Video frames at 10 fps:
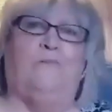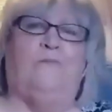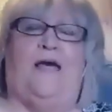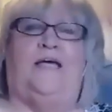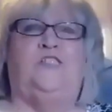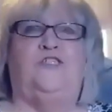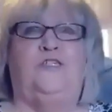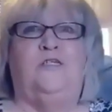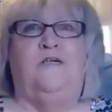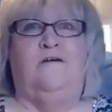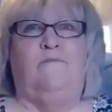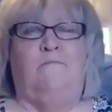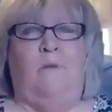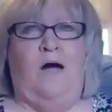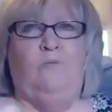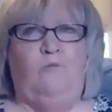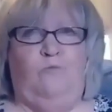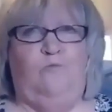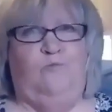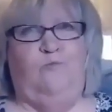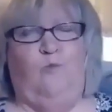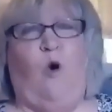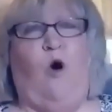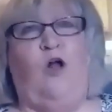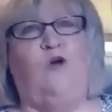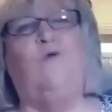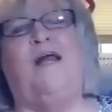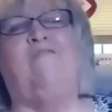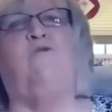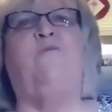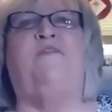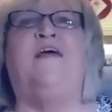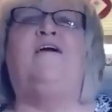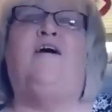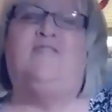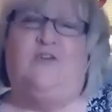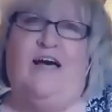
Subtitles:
page, my wall or whatever, but then I also